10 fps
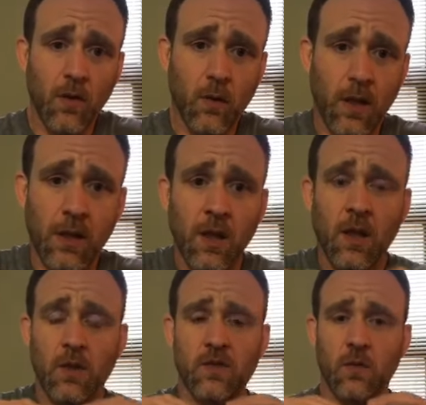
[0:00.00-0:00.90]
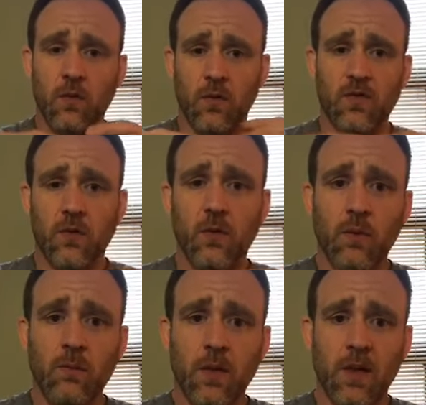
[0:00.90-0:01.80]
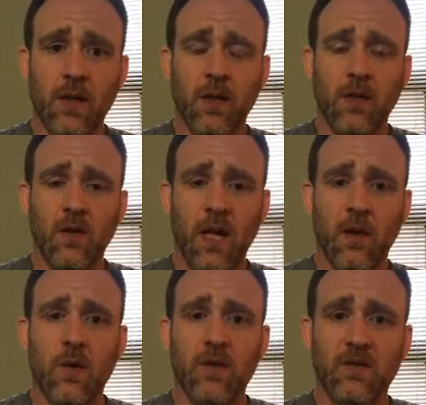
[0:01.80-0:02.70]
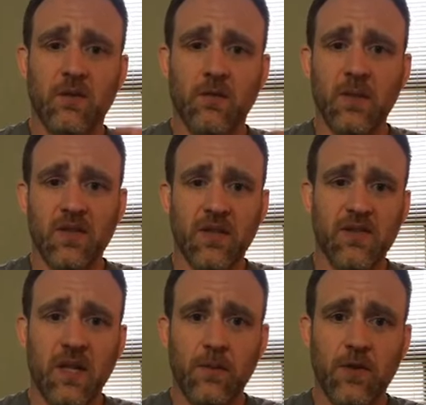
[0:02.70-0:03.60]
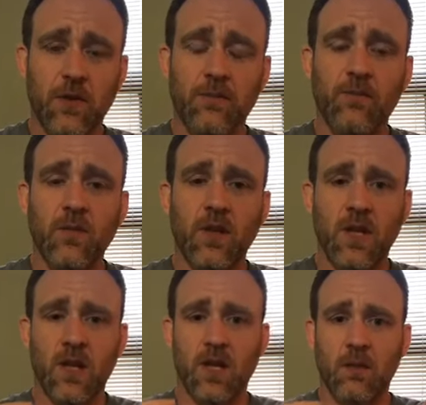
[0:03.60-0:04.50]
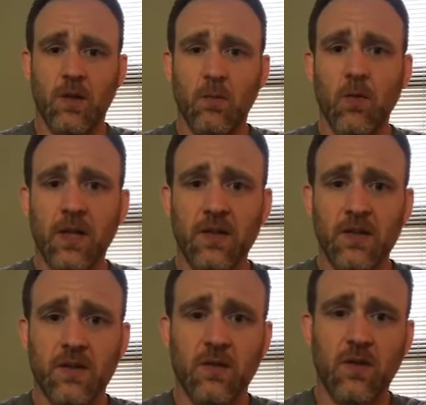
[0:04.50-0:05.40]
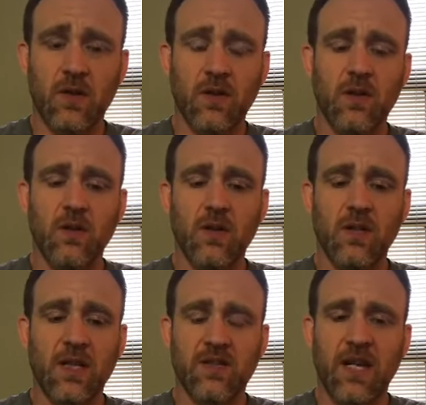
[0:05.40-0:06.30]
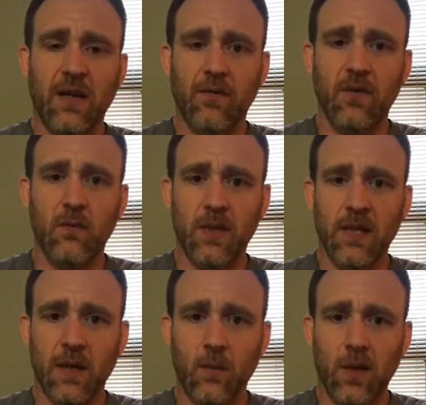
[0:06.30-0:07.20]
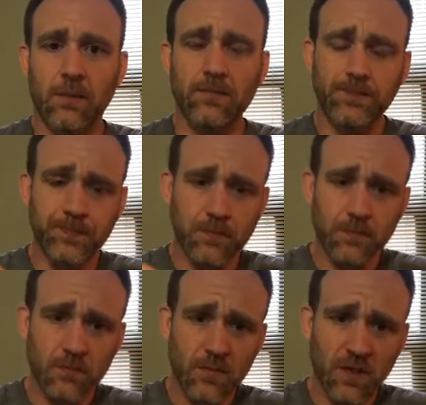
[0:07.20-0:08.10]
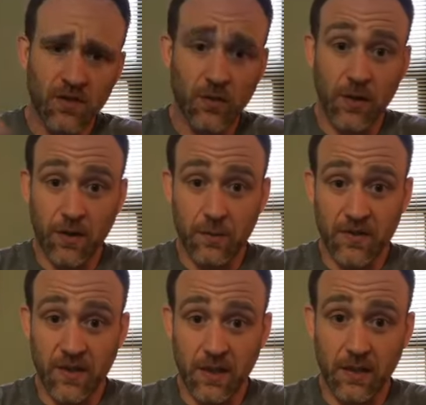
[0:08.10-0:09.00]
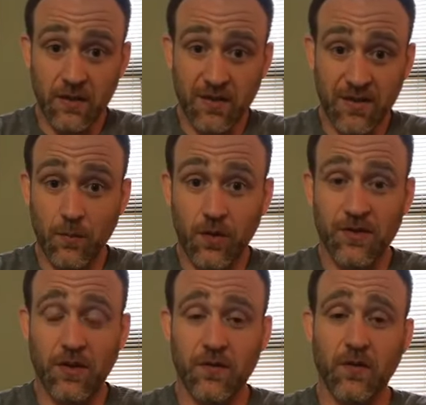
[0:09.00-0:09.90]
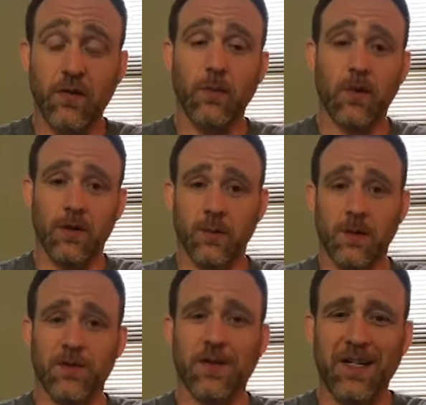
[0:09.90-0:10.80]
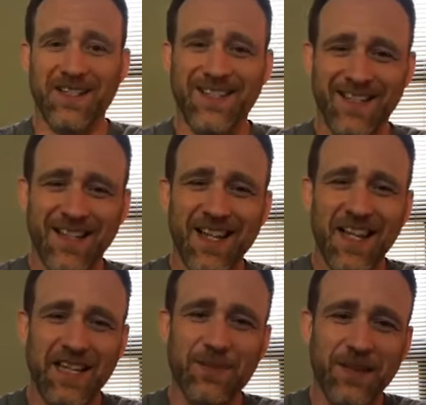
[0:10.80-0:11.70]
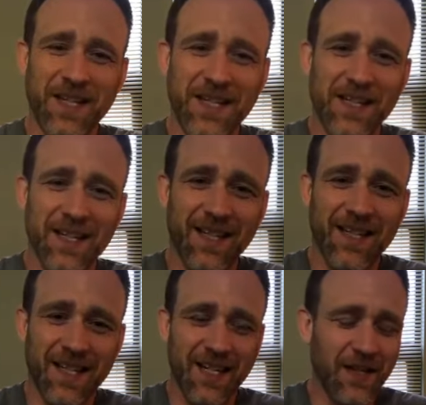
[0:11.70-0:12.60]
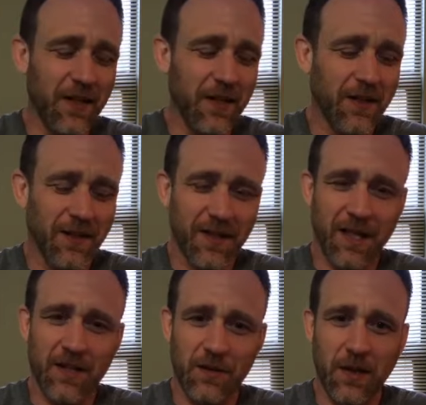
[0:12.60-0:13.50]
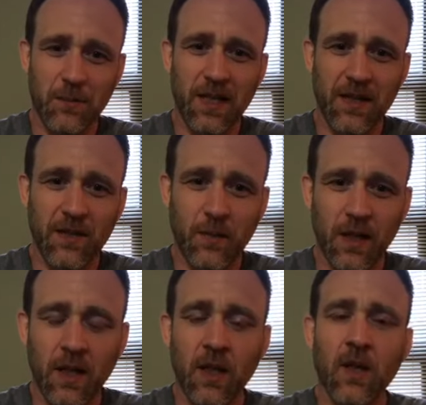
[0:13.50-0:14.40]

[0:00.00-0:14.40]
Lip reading: Okay, so those are three big areas of misconception, and my point is that it doesn't have to be that way. So here comes the somewhat self-serving part that I'm going to try and explain that I do not mean it to be.